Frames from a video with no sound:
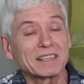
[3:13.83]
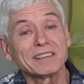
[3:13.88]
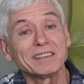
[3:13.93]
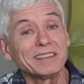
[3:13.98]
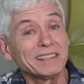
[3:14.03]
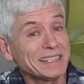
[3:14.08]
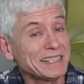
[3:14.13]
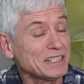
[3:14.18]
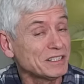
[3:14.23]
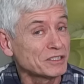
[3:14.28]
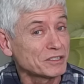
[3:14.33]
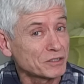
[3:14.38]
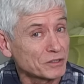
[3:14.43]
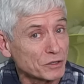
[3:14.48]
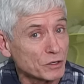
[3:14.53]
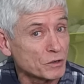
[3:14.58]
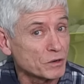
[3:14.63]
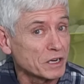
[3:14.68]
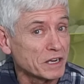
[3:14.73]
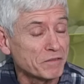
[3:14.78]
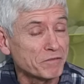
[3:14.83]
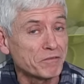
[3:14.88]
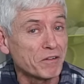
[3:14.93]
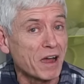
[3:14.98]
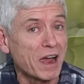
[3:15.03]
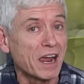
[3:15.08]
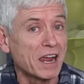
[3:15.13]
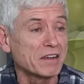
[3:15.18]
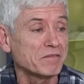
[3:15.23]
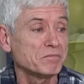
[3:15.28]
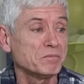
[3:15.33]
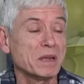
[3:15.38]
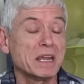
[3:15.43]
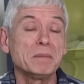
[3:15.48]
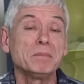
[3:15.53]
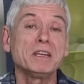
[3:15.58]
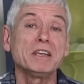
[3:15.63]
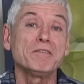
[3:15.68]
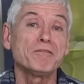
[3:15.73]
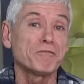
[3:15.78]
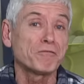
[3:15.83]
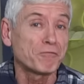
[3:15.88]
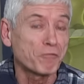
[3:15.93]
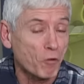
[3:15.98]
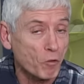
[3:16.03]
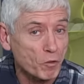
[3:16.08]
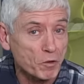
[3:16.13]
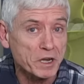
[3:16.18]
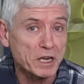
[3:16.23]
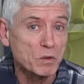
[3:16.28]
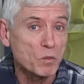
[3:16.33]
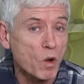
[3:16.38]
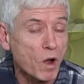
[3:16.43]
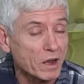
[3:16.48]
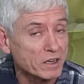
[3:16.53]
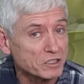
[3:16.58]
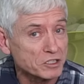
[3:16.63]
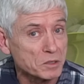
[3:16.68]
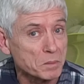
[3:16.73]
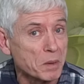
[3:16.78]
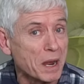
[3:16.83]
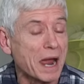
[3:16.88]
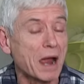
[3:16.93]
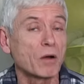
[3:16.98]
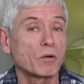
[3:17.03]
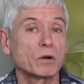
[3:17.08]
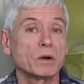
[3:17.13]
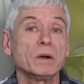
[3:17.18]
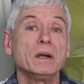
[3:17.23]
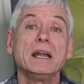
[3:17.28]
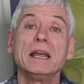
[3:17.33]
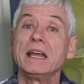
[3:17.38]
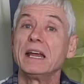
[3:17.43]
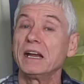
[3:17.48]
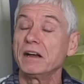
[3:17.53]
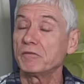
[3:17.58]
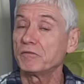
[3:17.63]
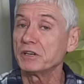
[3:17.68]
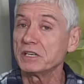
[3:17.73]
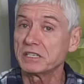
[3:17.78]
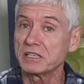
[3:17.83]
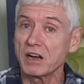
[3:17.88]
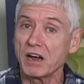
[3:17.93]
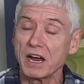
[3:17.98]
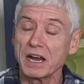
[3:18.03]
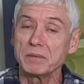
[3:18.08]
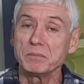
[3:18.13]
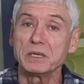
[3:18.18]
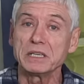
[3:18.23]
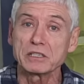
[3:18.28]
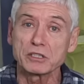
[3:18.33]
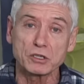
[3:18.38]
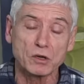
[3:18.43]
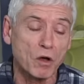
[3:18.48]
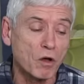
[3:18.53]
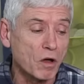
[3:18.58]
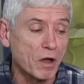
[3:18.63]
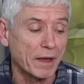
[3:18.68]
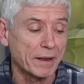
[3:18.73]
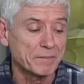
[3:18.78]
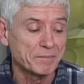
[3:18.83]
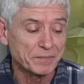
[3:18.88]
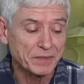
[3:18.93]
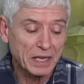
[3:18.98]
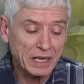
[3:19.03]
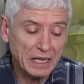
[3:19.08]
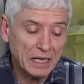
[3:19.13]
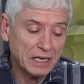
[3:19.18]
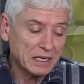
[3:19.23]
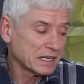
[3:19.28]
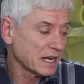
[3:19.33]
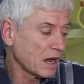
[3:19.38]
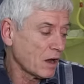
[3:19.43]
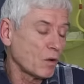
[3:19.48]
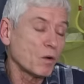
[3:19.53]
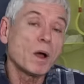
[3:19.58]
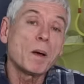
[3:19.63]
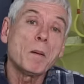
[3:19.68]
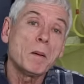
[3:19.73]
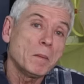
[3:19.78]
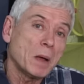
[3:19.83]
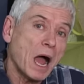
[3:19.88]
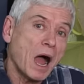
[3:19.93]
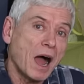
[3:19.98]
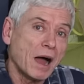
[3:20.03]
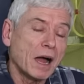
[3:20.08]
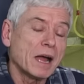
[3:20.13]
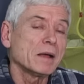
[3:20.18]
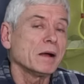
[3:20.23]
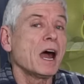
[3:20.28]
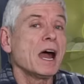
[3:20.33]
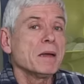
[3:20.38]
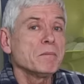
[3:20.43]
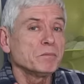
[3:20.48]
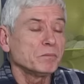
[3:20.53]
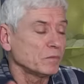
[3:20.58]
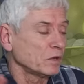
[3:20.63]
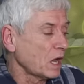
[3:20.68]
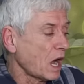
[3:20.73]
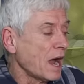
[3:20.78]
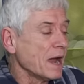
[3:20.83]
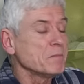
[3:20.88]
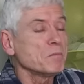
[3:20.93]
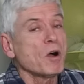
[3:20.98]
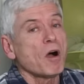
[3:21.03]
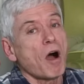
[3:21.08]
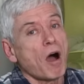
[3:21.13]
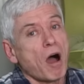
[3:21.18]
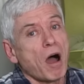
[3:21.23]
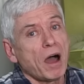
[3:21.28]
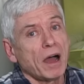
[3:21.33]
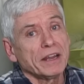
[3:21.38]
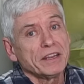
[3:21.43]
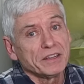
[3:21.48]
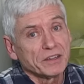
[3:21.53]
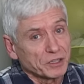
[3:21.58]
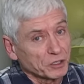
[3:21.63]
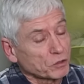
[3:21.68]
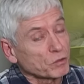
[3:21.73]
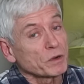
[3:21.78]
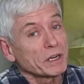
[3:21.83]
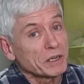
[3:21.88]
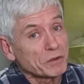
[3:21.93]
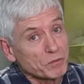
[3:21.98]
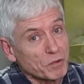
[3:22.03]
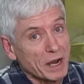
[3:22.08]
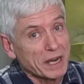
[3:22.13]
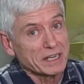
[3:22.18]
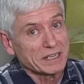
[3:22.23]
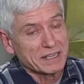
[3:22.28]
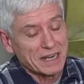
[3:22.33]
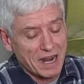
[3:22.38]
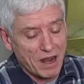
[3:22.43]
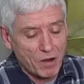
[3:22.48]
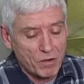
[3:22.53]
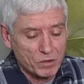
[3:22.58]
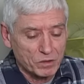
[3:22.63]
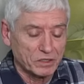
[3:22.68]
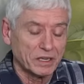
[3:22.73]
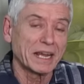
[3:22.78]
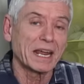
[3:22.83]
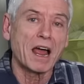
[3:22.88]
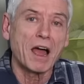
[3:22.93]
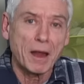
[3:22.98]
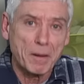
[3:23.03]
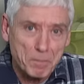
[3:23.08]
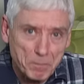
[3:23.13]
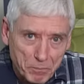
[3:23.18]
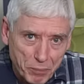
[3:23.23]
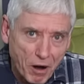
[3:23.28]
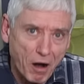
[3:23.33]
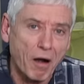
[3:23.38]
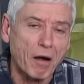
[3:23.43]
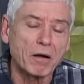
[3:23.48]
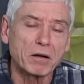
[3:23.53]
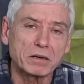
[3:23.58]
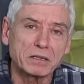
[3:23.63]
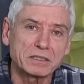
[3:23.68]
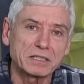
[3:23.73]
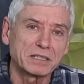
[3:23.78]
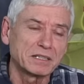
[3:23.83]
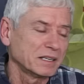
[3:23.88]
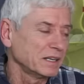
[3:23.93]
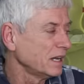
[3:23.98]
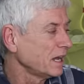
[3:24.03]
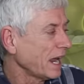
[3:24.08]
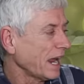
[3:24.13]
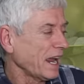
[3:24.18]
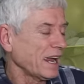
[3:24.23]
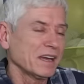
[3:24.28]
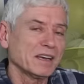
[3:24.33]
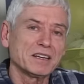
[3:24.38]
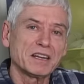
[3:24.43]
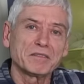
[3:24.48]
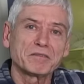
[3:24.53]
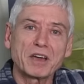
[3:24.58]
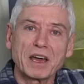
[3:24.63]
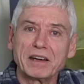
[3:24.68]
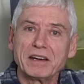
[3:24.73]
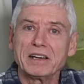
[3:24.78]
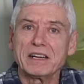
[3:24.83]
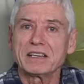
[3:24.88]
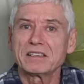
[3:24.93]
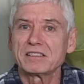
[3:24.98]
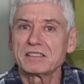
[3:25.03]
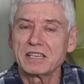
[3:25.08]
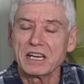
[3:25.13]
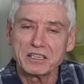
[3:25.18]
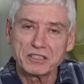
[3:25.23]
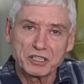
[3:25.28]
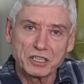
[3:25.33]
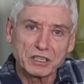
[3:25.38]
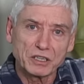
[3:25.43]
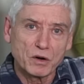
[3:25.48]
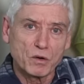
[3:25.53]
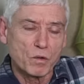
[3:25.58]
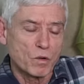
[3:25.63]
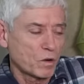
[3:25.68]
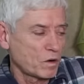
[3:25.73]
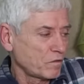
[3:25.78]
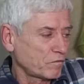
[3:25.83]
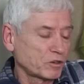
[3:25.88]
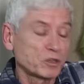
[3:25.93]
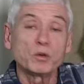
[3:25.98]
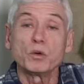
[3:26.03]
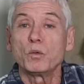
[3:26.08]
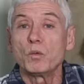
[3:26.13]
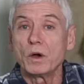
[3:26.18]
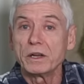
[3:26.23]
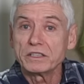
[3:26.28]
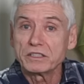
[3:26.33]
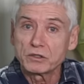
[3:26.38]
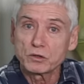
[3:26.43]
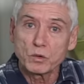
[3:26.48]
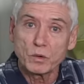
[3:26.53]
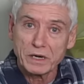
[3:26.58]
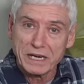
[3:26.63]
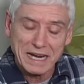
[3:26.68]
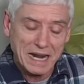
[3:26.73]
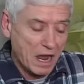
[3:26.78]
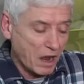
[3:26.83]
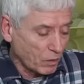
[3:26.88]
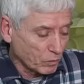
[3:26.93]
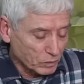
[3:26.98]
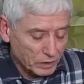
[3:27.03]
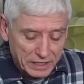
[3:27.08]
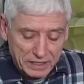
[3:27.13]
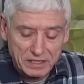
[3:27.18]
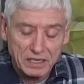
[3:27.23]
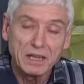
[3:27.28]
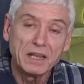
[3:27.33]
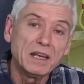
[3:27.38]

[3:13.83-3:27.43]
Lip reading: least 35, maybe 40 watts of power every time it's on. Now, I'm on the grid right now, like I'm parked, and I've got an extension cord to a 120 outlet.